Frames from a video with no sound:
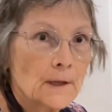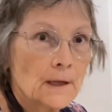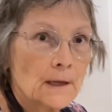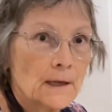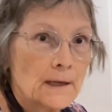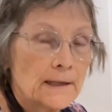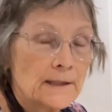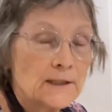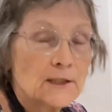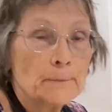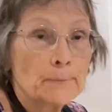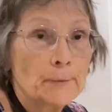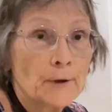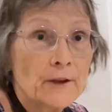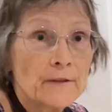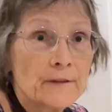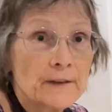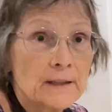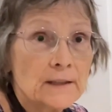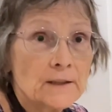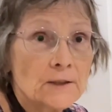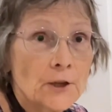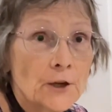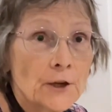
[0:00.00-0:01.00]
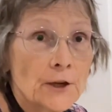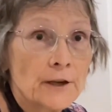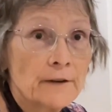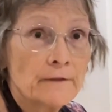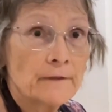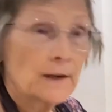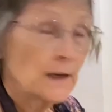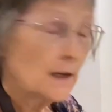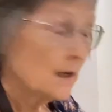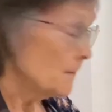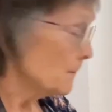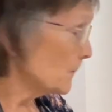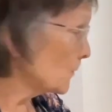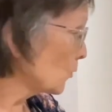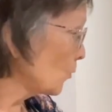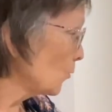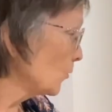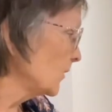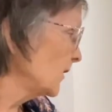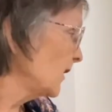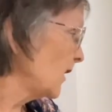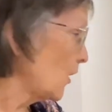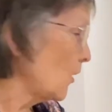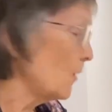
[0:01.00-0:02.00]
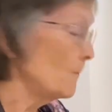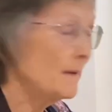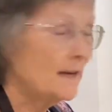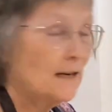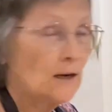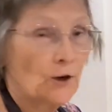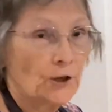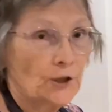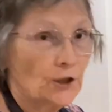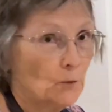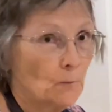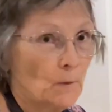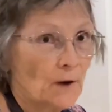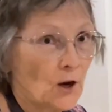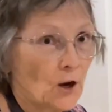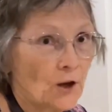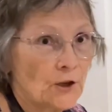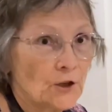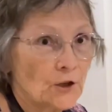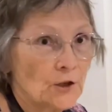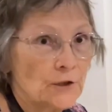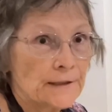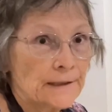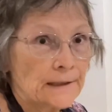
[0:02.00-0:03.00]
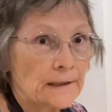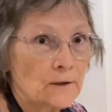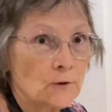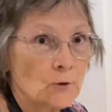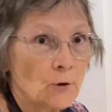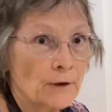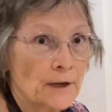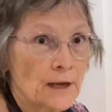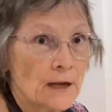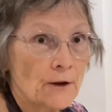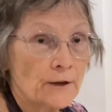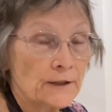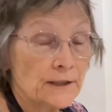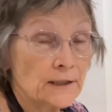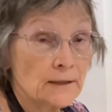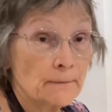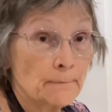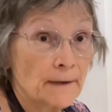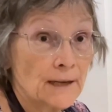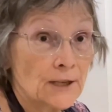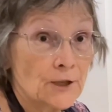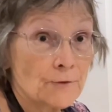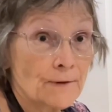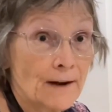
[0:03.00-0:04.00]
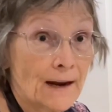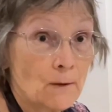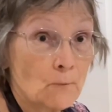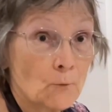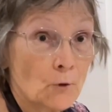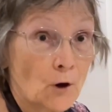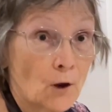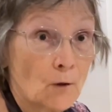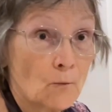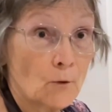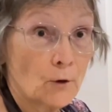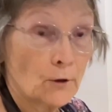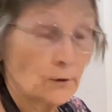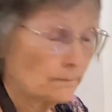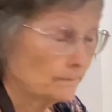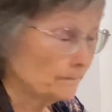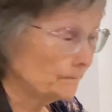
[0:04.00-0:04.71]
It's a perfect serve, but also, when I use it in cooking, I just measure out what I want.